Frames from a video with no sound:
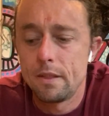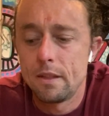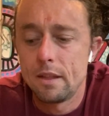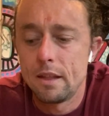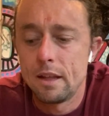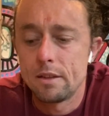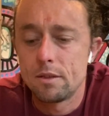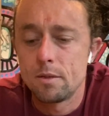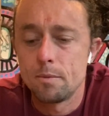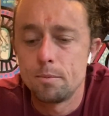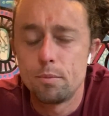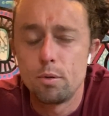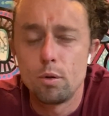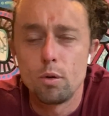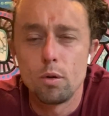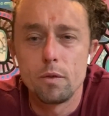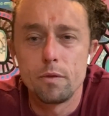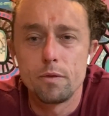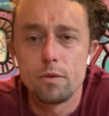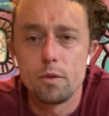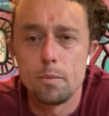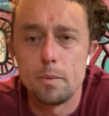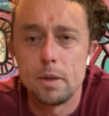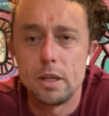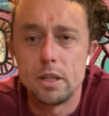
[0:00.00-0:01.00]
that's
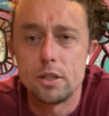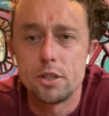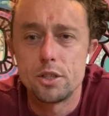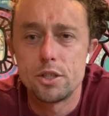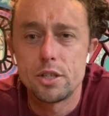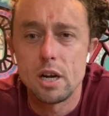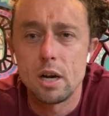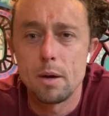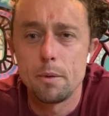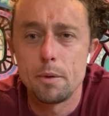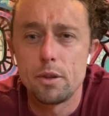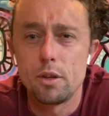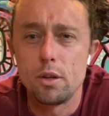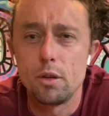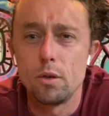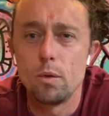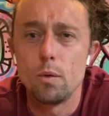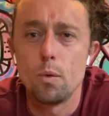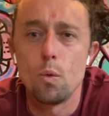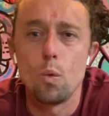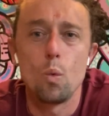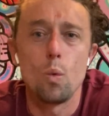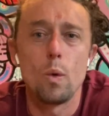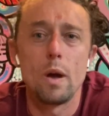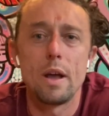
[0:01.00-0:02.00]
important for me to share with
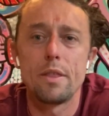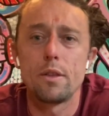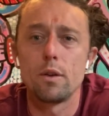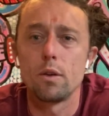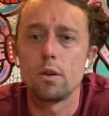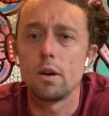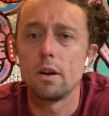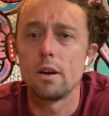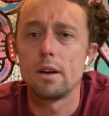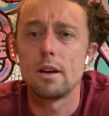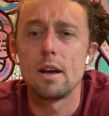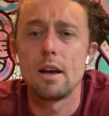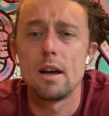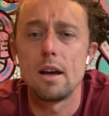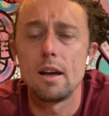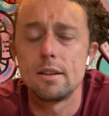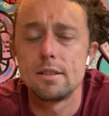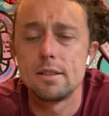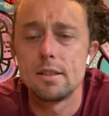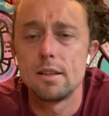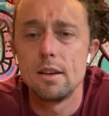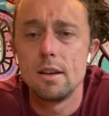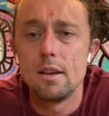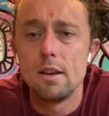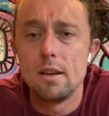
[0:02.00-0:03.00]
you whether or
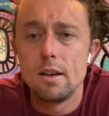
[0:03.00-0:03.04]
not